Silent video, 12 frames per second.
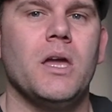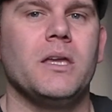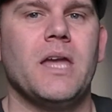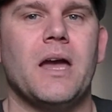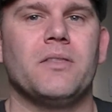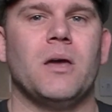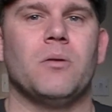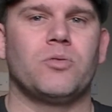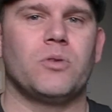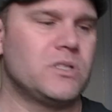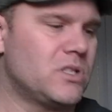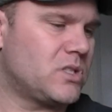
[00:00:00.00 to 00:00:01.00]
yeah, them
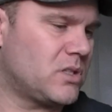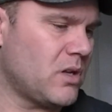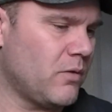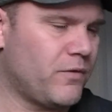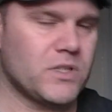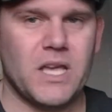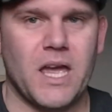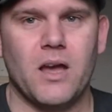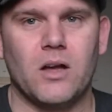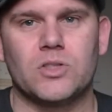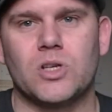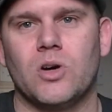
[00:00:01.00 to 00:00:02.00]
threes are still for
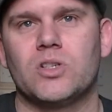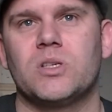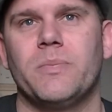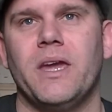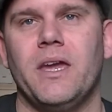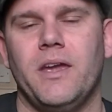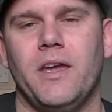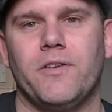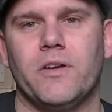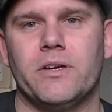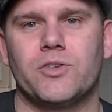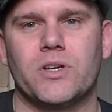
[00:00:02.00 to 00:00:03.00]
sale. Talk to me if
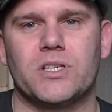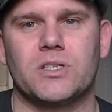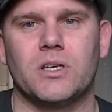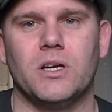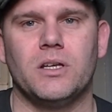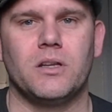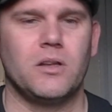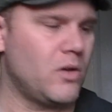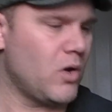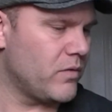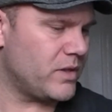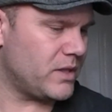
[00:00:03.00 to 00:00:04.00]
you're interested.
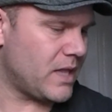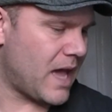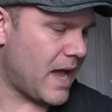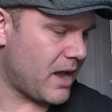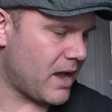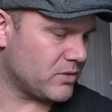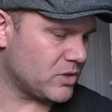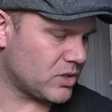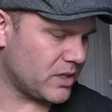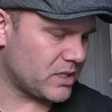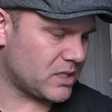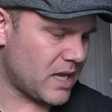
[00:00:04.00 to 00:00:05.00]
Other than that, I've just
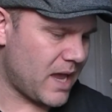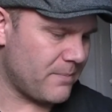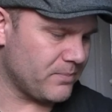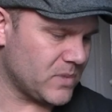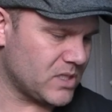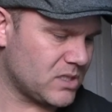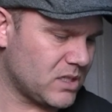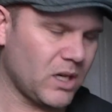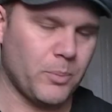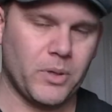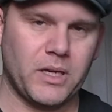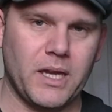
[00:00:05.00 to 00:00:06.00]
got to say, this is a
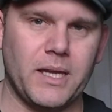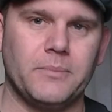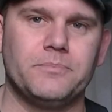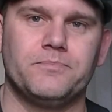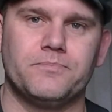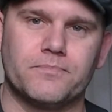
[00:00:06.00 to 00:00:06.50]
Clipper King.